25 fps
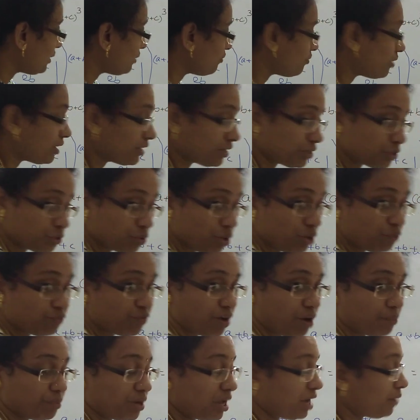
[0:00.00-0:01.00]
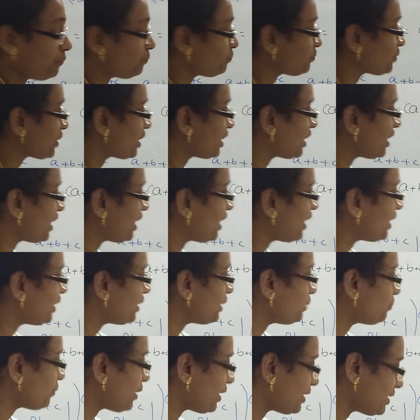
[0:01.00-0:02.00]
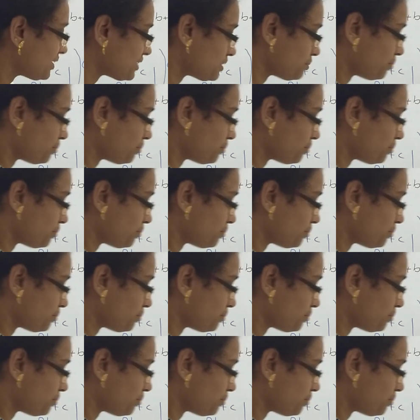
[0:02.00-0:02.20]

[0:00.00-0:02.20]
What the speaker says: what I told formula, a d minus